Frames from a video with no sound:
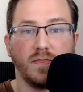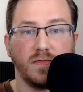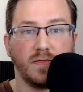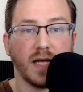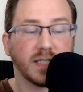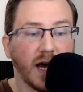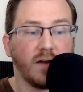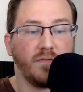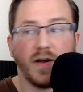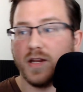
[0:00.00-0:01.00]
That's kind of
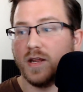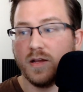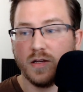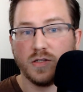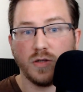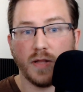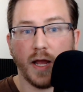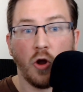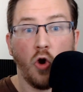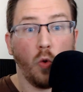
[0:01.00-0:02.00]
funny. So,
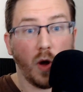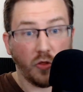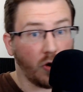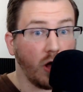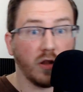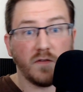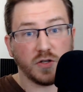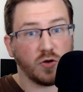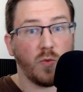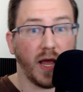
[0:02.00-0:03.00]
like, while all of us
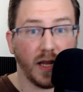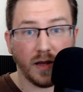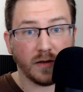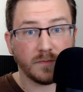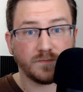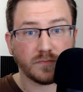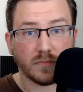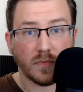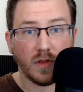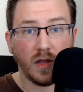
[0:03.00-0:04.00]
are waiting
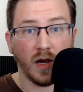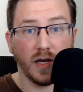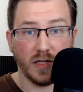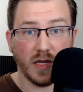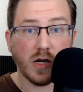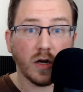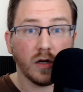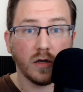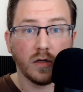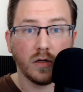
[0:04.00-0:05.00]
a year
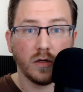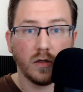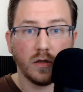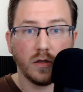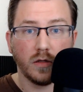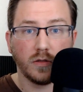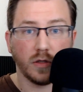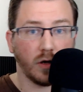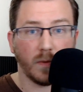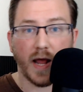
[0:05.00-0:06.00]
to
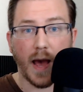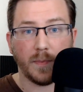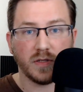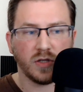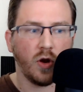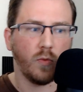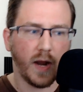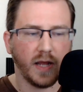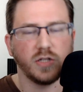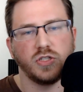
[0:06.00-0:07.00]
learn what happens,
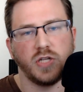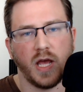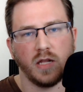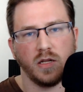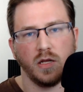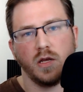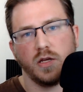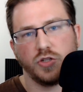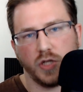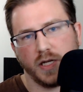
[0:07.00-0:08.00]
Reagan Shen is
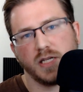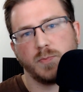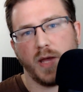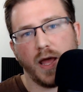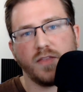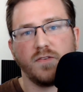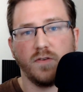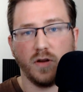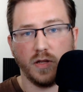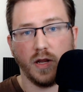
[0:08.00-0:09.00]
shitting his pants for
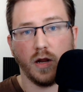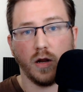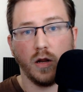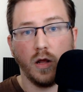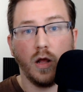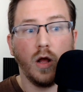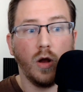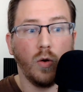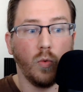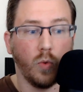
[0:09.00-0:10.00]
a year,
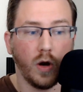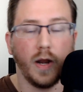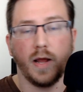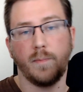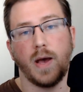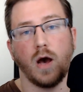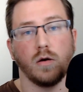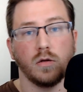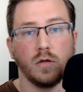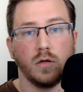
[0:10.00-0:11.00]
worrying
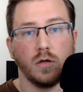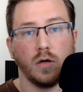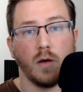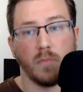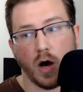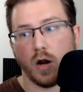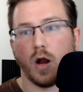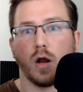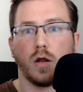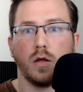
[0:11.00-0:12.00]
about a
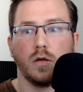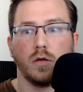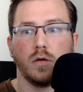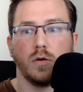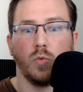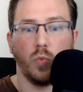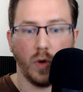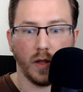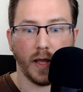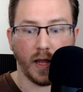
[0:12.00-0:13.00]
Monarch
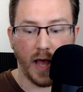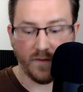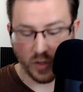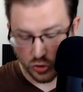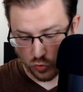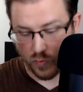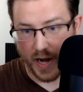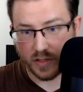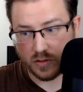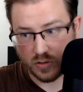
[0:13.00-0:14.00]
having
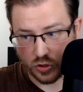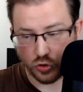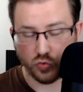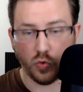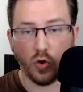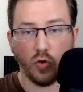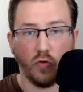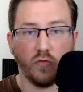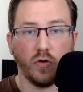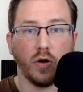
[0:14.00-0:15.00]
direct control
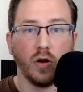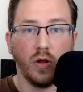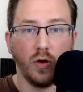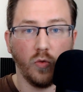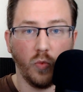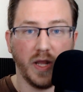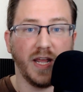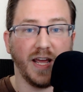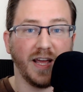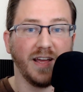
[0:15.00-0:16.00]
over
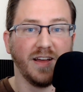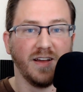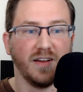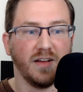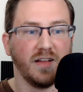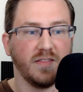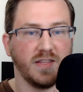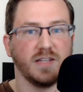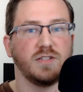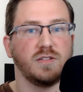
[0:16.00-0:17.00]
winning
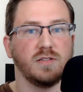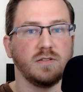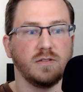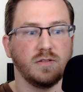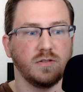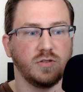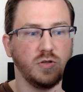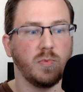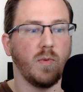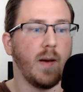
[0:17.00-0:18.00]
this
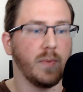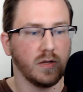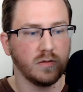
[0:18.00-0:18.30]
super weapon.